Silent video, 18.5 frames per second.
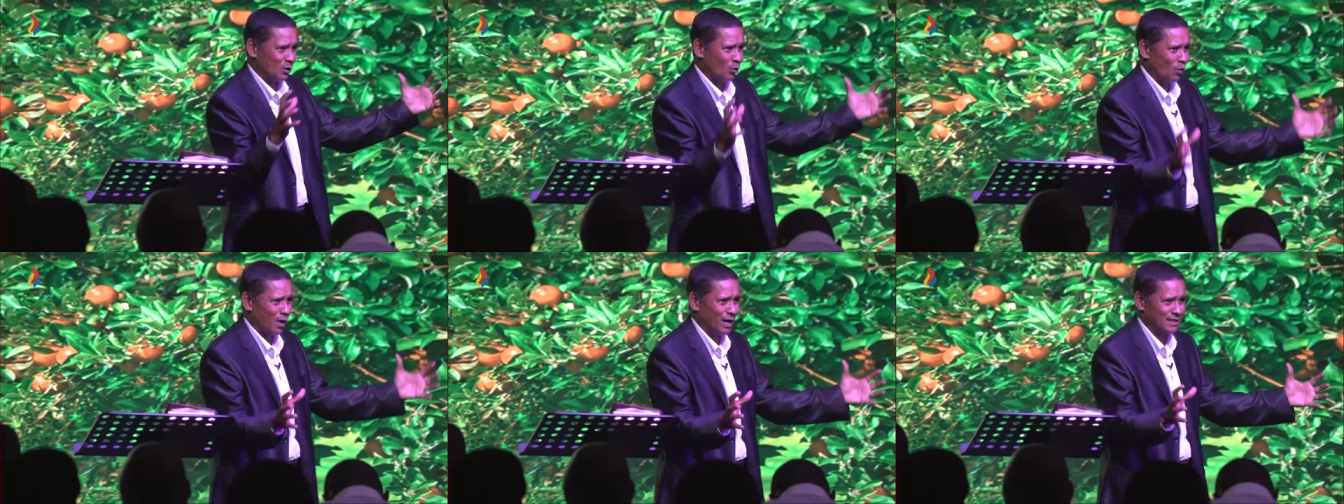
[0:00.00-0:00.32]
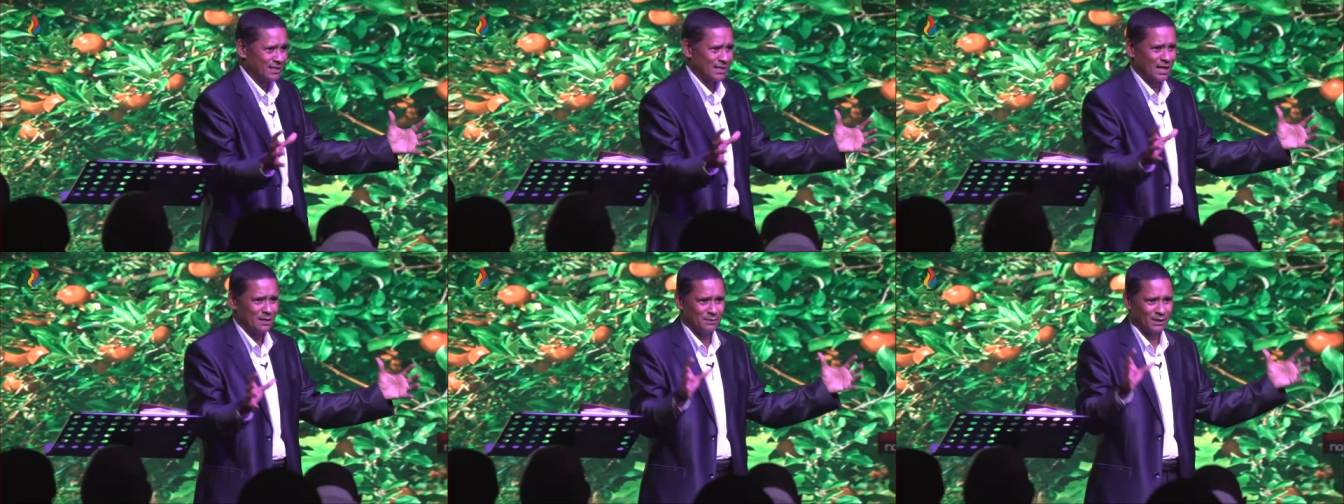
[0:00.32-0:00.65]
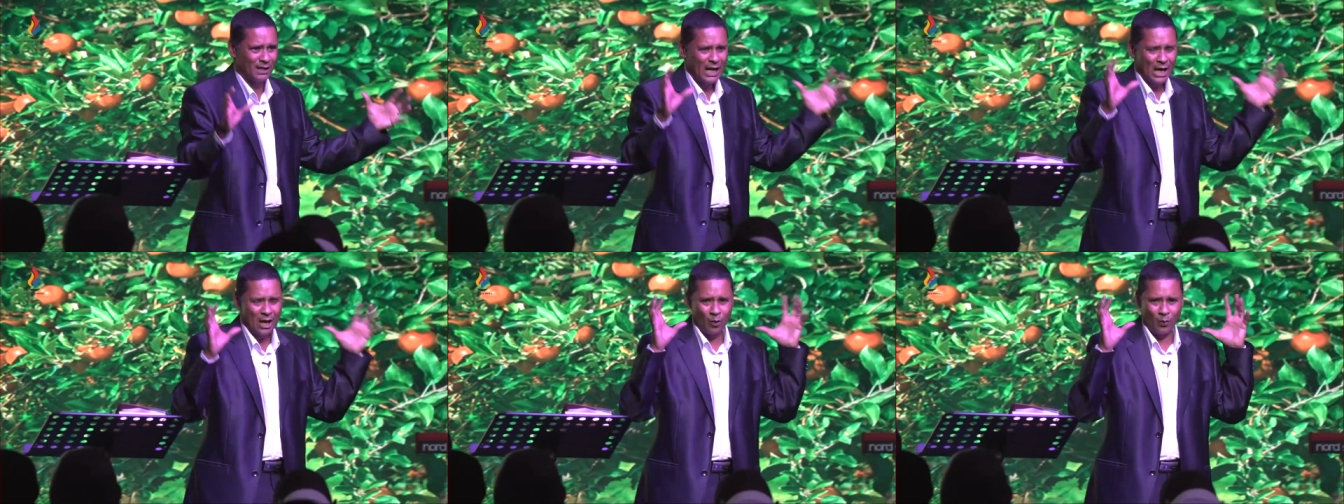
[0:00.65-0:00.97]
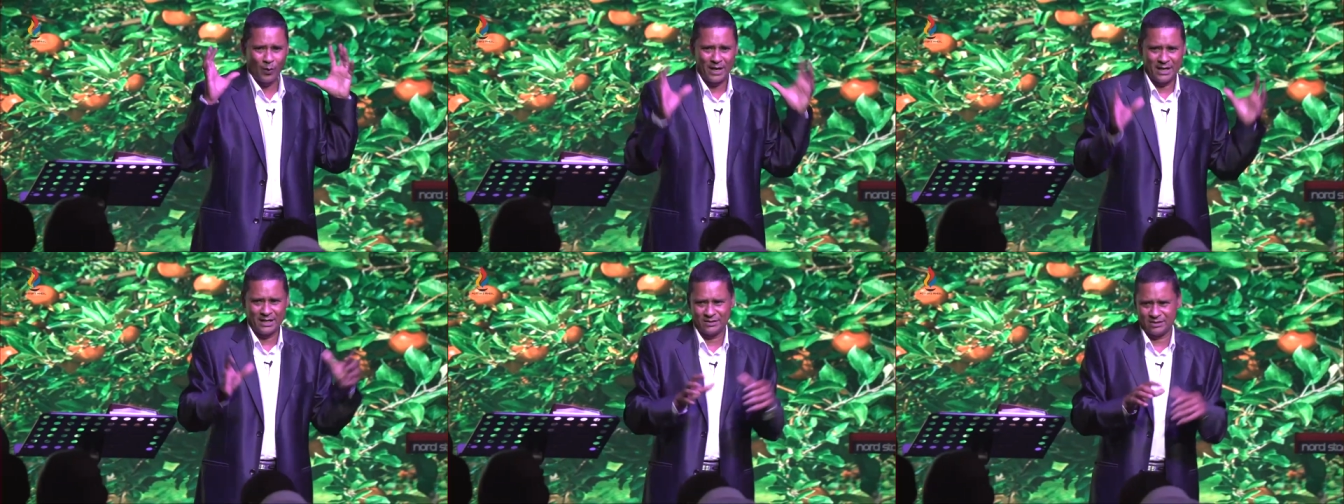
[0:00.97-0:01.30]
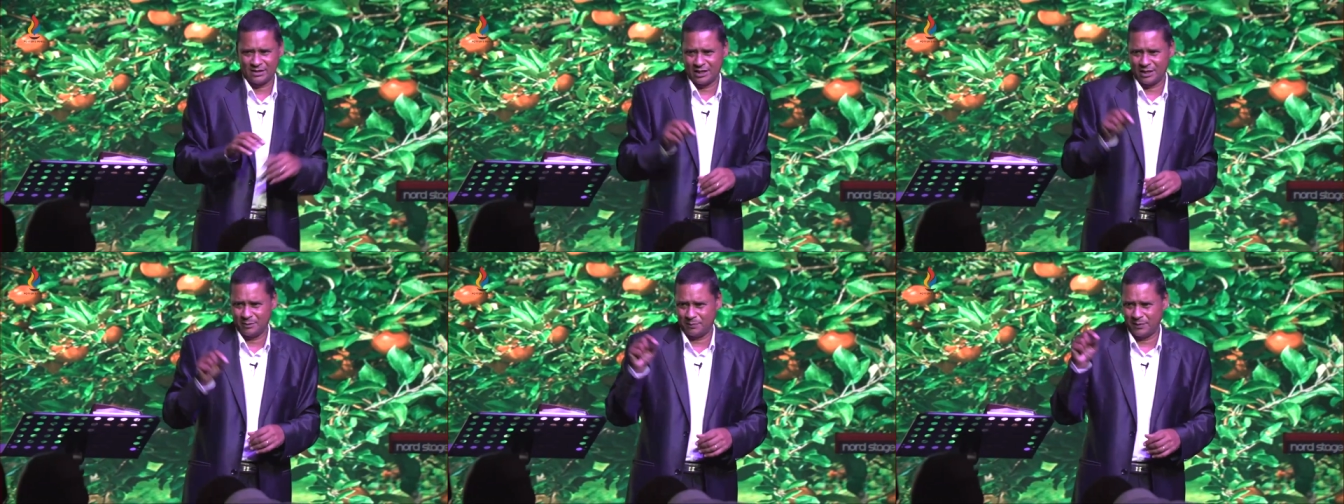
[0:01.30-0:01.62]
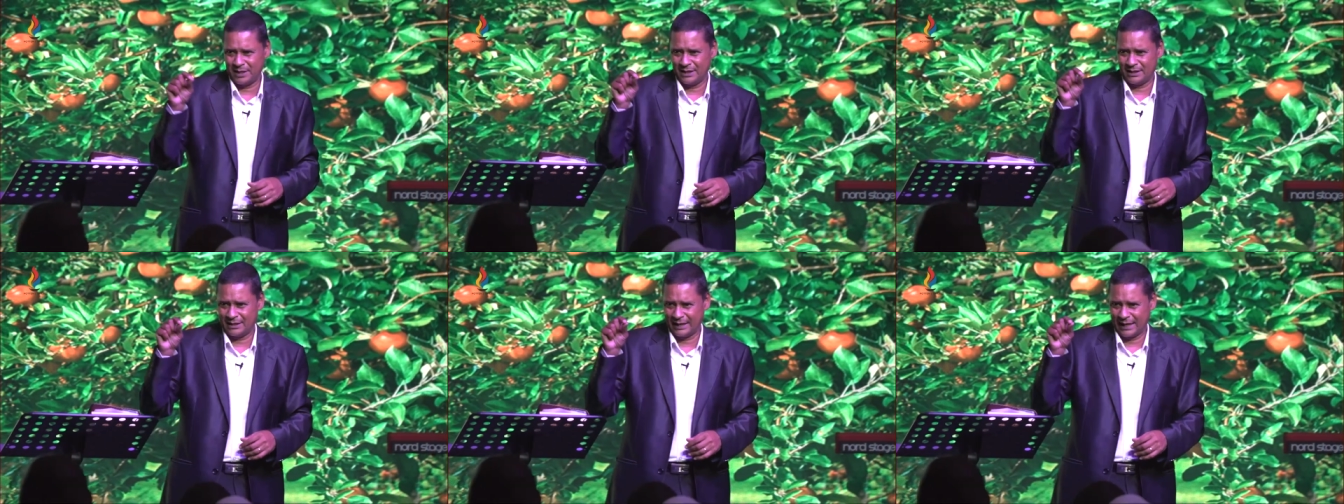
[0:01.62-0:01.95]
one table where he's going to
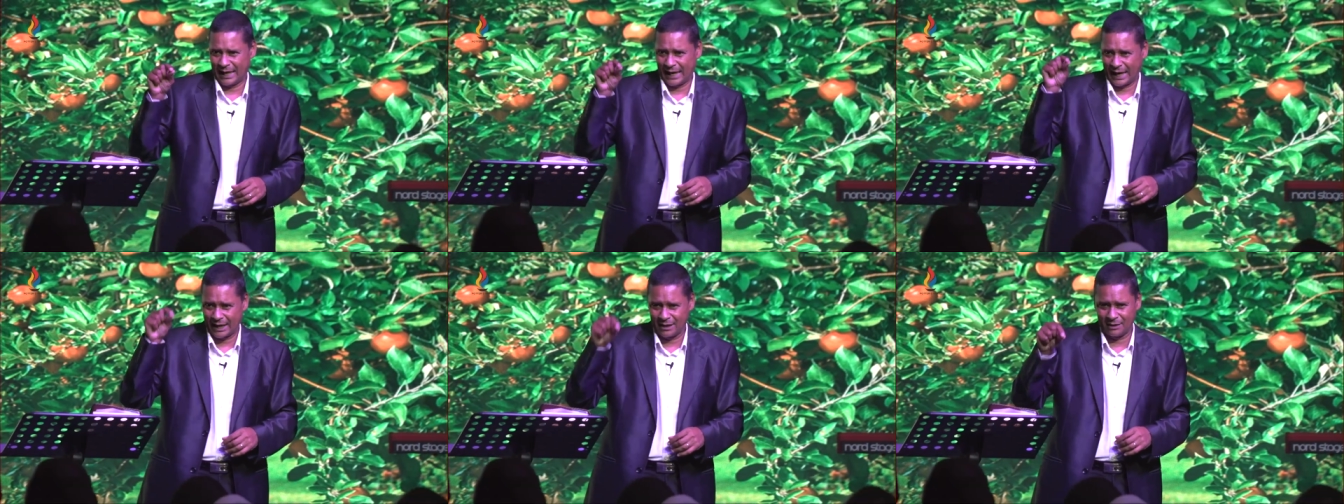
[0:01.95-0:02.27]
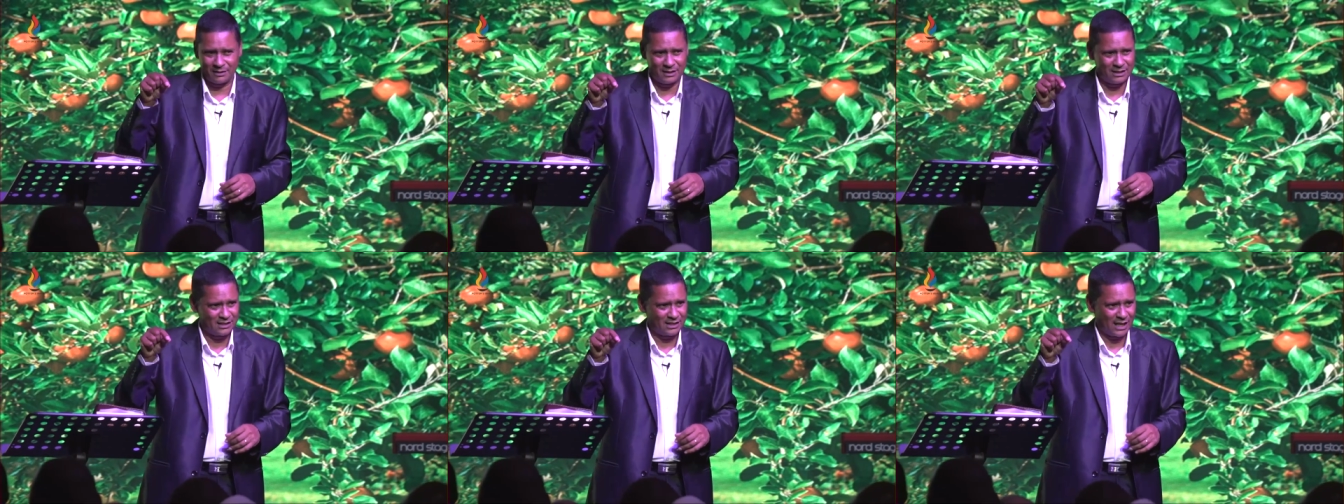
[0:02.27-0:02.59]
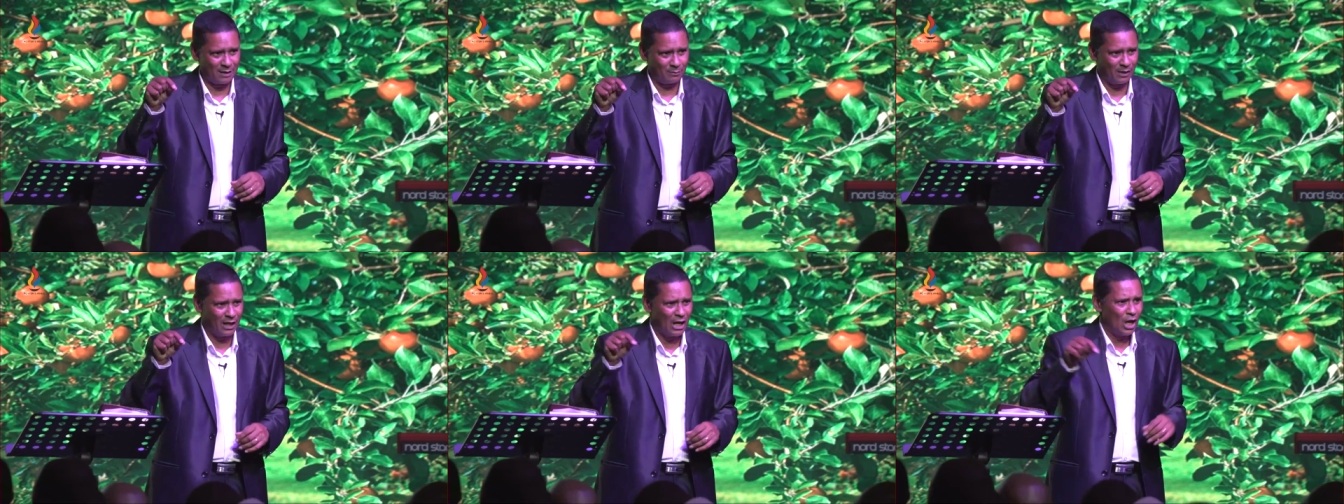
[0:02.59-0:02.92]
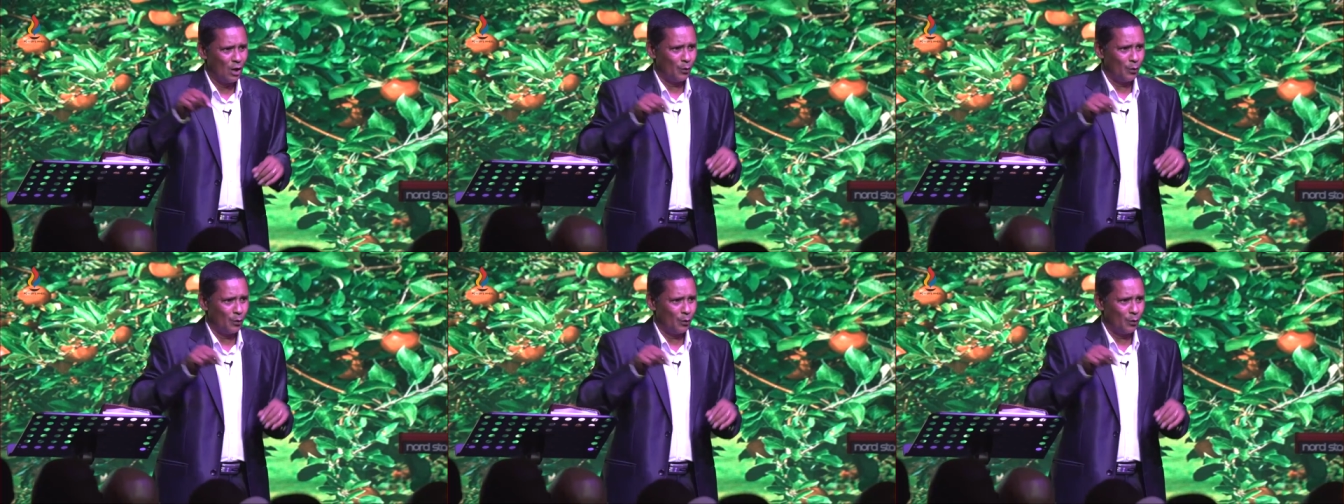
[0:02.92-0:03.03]
be the head of the table.